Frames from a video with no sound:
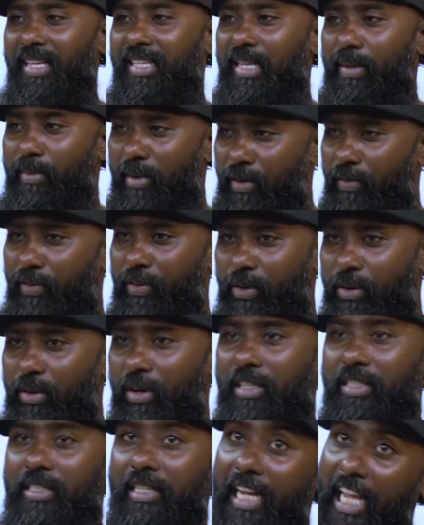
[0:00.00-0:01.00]
Some of you
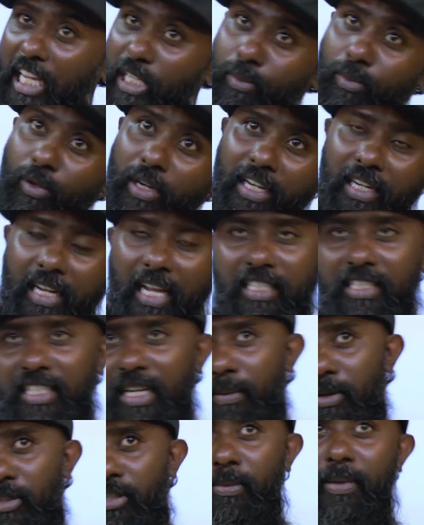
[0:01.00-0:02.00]
are still exploring. Last
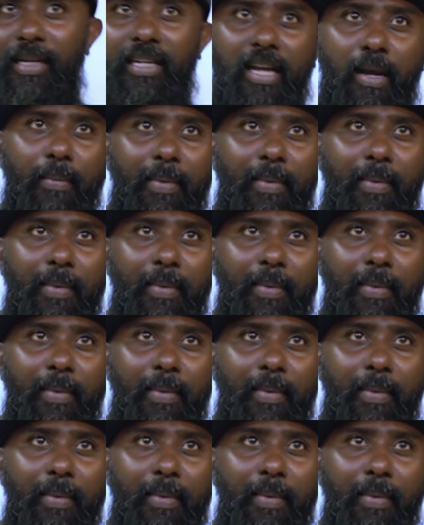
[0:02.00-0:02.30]
3 months you've been